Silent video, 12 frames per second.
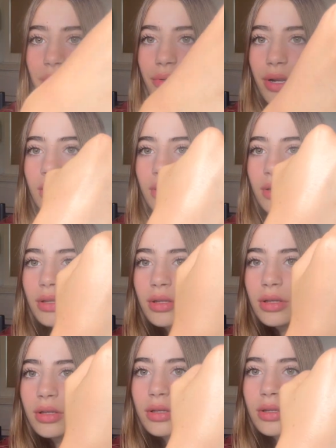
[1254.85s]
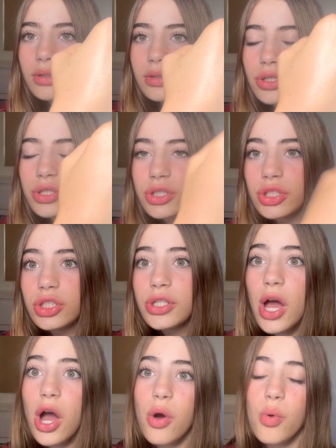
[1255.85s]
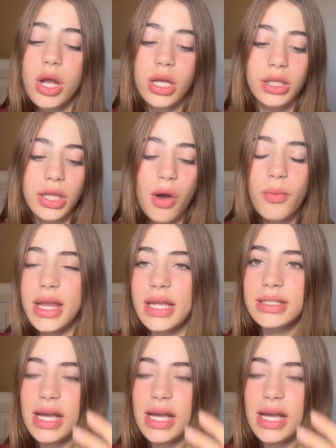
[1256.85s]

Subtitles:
Hold on. So glowy.